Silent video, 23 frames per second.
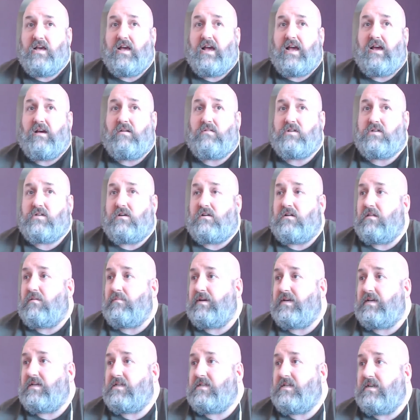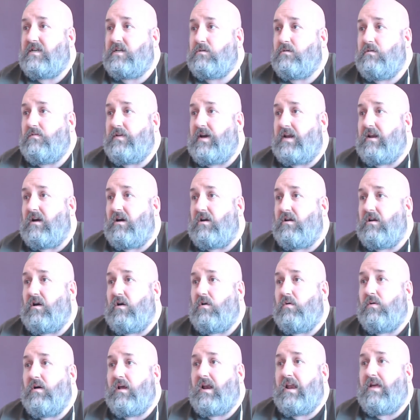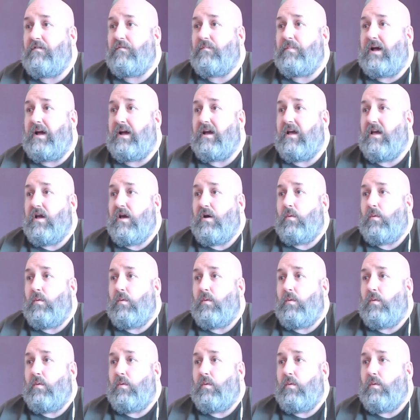outside of the big 6, with Van Aanholt at left back,